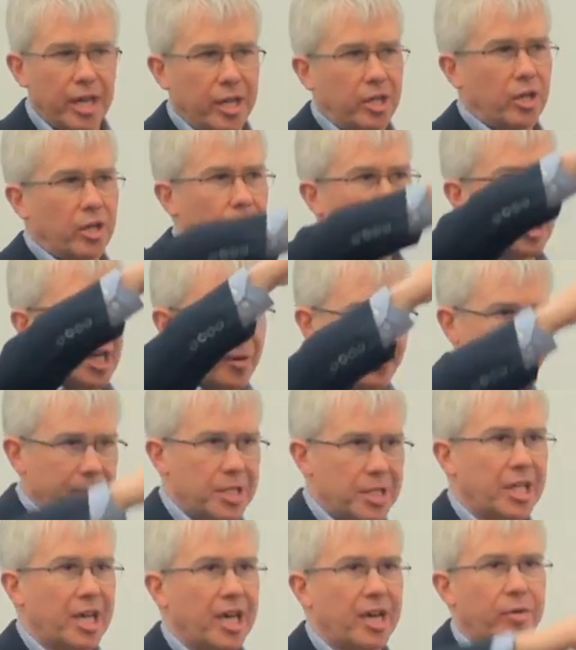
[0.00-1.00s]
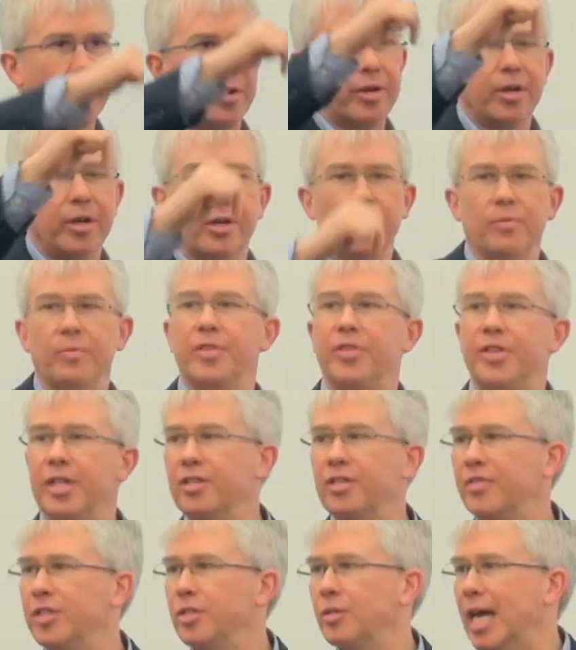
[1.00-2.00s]
it goes up and down with the
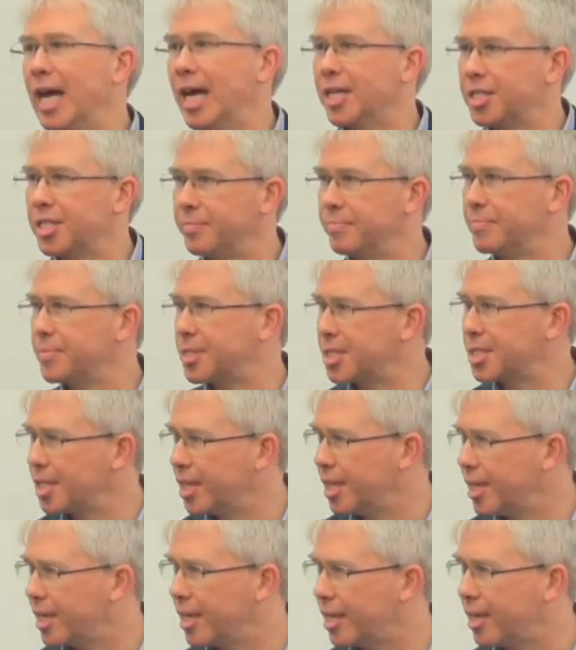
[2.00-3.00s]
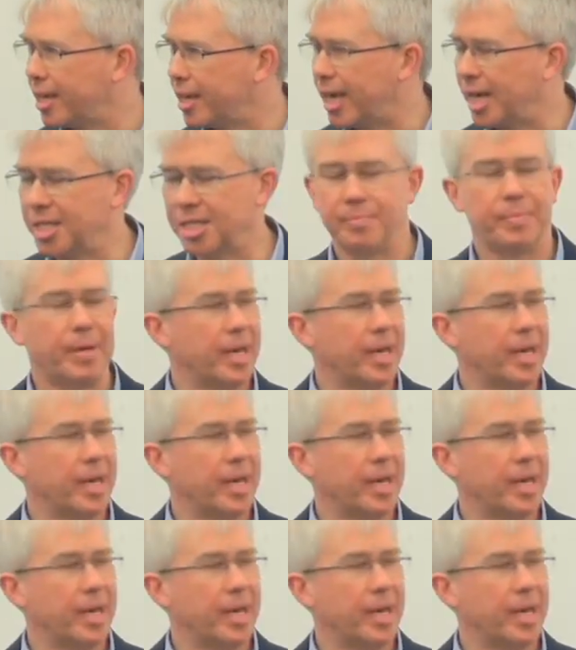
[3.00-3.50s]
individual atoms as it